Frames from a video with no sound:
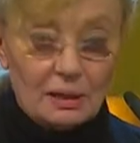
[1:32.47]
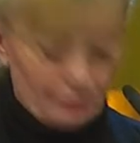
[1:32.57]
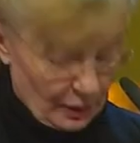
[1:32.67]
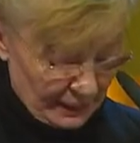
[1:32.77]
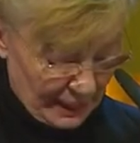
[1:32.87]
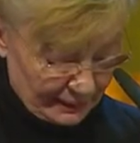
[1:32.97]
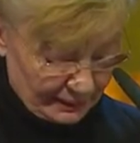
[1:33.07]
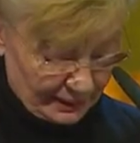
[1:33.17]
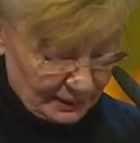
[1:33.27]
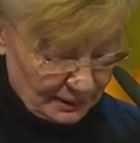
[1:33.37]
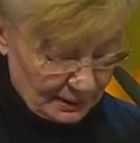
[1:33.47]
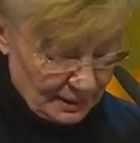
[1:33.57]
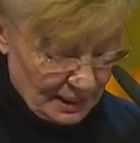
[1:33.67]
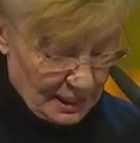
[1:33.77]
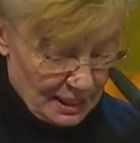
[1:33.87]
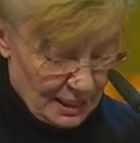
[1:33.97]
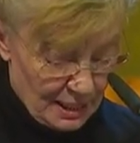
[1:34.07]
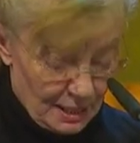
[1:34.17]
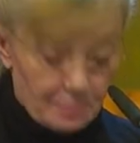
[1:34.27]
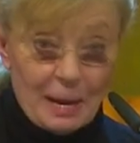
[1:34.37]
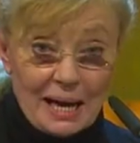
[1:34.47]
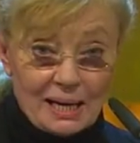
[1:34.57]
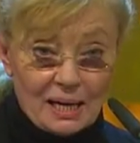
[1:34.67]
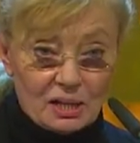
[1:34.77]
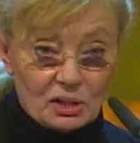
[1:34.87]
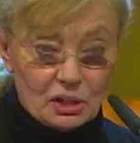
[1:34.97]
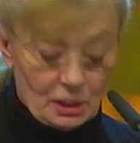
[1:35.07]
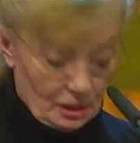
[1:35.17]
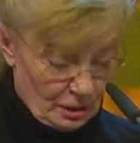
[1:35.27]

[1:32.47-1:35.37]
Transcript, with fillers: for an actress my age.